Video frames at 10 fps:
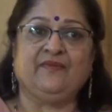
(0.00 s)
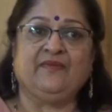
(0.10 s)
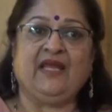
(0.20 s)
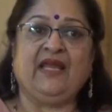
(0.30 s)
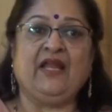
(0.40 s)

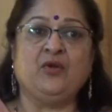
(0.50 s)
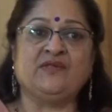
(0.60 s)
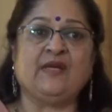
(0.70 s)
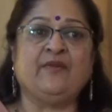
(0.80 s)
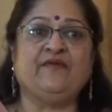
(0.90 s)
And I know
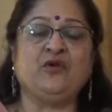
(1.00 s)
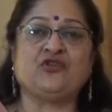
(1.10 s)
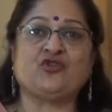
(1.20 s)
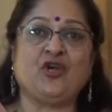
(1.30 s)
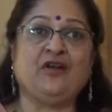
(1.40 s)
some of you are
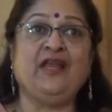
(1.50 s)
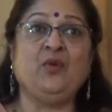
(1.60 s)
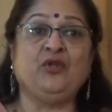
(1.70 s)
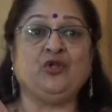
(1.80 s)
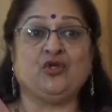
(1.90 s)
struggling
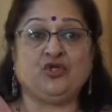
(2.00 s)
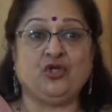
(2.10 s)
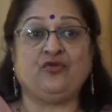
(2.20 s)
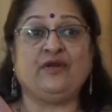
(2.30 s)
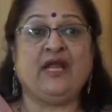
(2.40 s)
with your
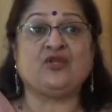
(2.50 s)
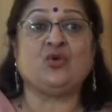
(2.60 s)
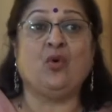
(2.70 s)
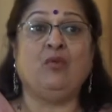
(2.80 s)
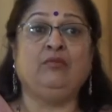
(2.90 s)
children at
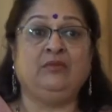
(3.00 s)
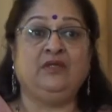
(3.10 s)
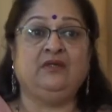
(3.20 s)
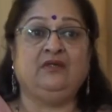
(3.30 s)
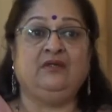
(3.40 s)
home,
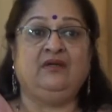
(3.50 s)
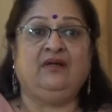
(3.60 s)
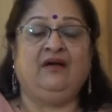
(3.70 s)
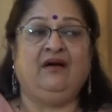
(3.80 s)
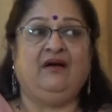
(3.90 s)

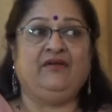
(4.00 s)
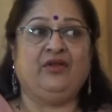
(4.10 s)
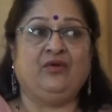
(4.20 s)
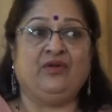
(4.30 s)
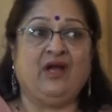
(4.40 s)

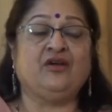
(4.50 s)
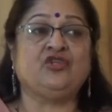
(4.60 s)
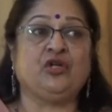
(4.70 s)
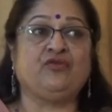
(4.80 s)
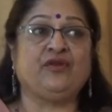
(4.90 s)
young
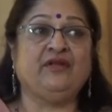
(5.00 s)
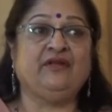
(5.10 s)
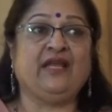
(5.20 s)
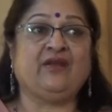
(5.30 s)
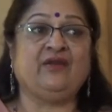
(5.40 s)
children
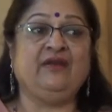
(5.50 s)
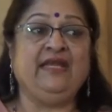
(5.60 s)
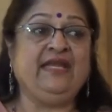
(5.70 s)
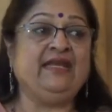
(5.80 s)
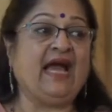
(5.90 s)
that
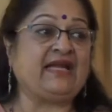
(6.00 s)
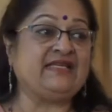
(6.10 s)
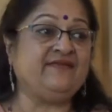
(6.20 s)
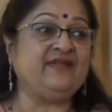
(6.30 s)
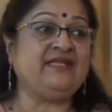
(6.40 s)
need
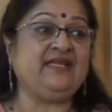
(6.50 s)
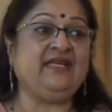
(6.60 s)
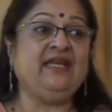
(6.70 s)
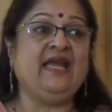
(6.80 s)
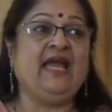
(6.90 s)
activity,
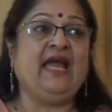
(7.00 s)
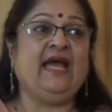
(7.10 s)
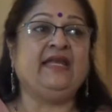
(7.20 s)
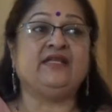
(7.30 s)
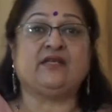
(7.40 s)

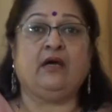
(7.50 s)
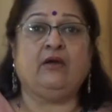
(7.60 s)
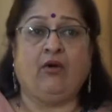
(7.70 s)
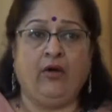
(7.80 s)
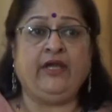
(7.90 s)
and it's
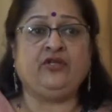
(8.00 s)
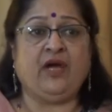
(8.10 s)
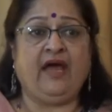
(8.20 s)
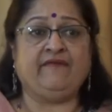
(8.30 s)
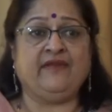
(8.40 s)
annoying to
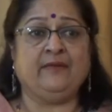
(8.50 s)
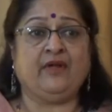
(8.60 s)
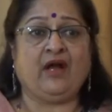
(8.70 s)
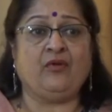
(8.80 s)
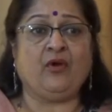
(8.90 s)
have them
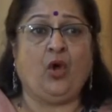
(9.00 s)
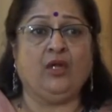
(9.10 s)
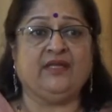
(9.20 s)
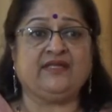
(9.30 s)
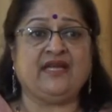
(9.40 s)
around all
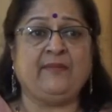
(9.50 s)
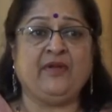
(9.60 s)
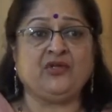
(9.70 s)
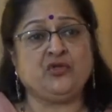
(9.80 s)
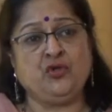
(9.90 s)
the time
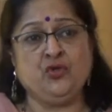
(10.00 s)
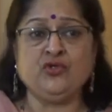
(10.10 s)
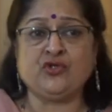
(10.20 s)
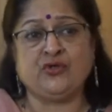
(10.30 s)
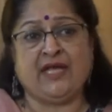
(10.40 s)
because you're
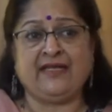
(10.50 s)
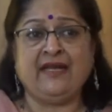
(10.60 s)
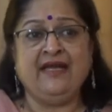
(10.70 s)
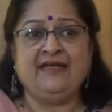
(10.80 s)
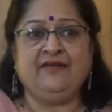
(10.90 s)
used to that,
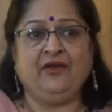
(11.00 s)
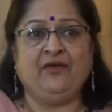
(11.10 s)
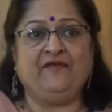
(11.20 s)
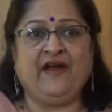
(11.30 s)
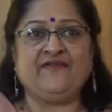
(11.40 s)

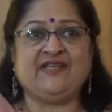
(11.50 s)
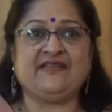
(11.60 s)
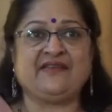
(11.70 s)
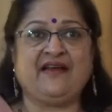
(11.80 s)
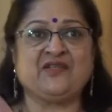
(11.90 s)

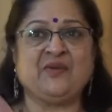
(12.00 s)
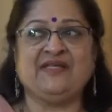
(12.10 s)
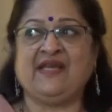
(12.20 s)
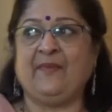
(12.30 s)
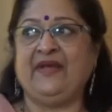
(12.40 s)
5-6 hours when
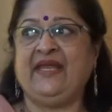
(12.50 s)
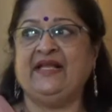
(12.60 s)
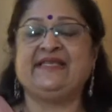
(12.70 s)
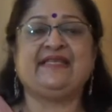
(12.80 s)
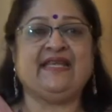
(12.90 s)
somebody
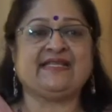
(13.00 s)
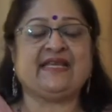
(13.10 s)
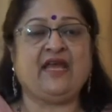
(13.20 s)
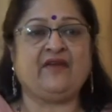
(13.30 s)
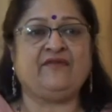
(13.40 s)
else takes
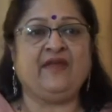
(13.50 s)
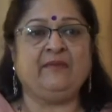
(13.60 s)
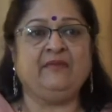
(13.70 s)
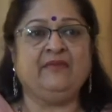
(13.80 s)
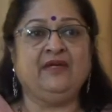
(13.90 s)
care of them.
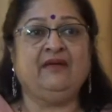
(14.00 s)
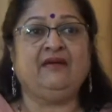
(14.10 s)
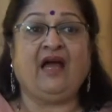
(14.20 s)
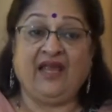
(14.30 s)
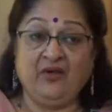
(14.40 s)

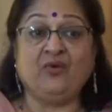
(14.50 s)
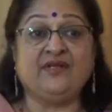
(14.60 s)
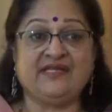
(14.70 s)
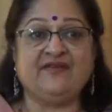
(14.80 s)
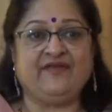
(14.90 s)
I know
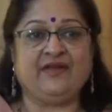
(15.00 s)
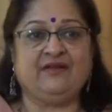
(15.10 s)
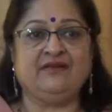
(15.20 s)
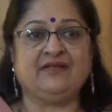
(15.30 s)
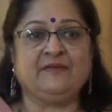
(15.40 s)
it's
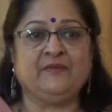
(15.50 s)
difficult.